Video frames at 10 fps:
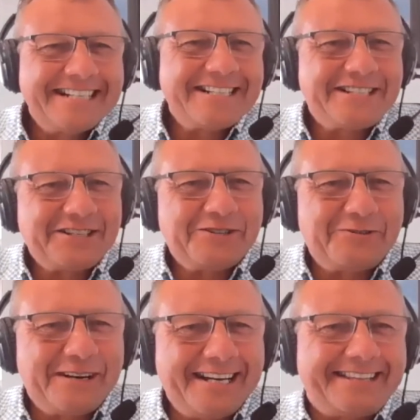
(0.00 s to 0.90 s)
So
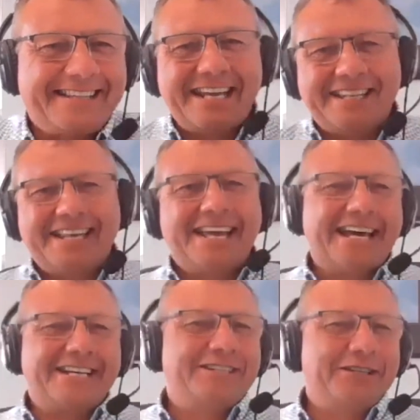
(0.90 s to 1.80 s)

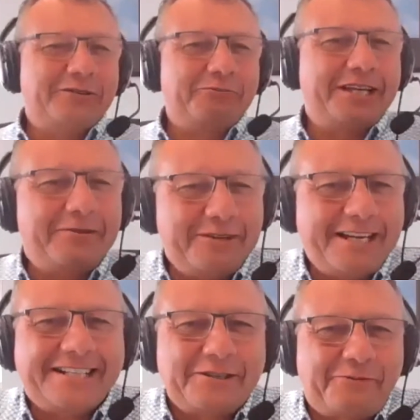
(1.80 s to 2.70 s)
we
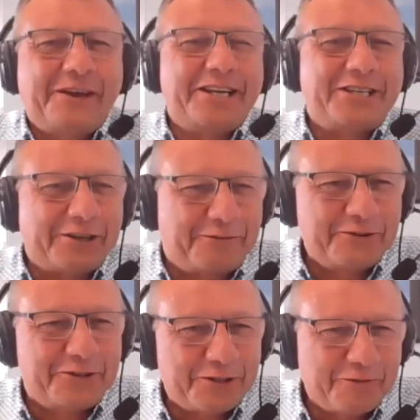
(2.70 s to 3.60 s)
had to finish our
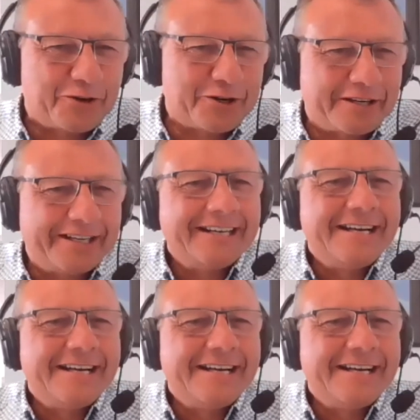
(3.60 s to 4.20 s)
future of work